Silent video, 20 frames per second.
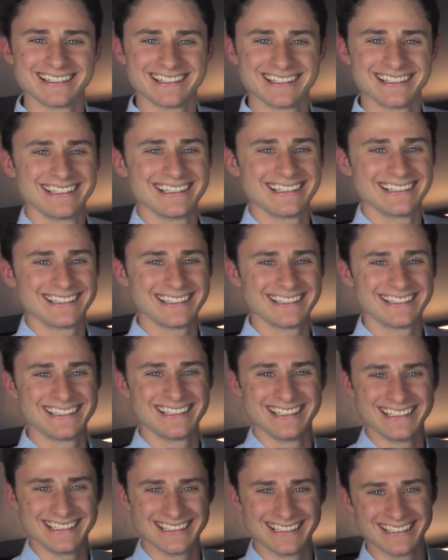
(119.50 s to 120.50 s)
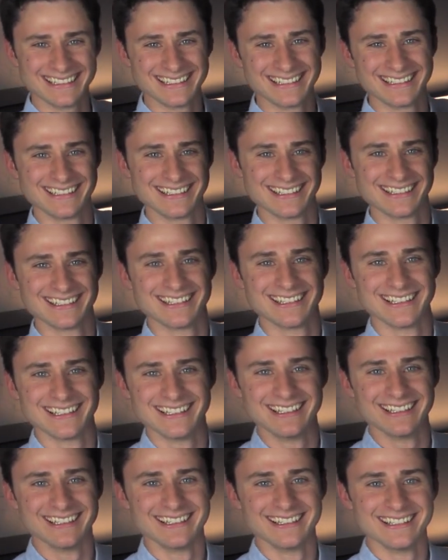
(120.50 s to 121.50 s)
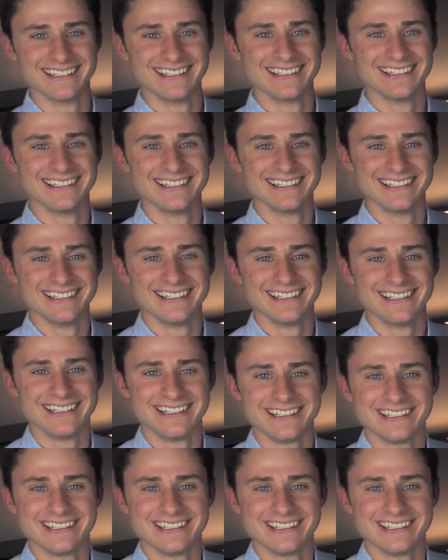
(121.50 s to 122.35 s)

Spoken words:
The person shown says nothing.